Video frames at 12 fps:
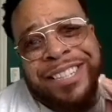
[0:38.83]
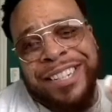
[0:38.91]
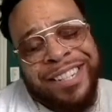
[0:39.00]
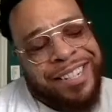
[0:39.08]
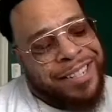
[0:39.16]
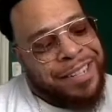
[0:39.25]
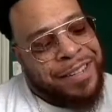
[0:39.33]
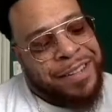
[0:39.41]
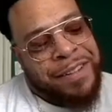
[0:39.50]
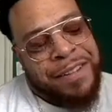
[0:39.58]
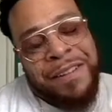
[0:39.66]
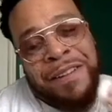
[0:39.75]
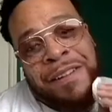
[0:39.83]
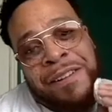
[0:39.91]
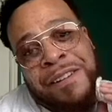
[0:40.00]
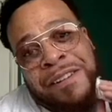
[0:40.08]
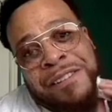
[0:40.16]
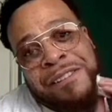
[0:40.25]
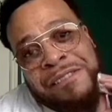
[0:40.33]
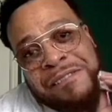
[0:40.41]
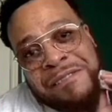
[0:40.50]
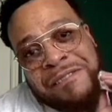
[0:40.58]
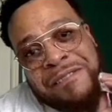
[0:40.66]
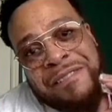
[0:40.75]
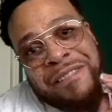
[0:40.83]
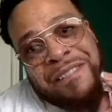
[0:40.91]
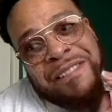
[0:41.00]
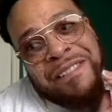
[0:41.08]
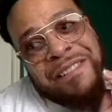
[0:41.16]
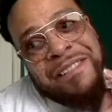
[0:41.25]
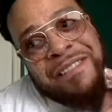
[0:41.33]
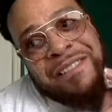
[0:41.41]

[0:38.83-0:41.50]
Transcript: No words are spoken by the person on screen.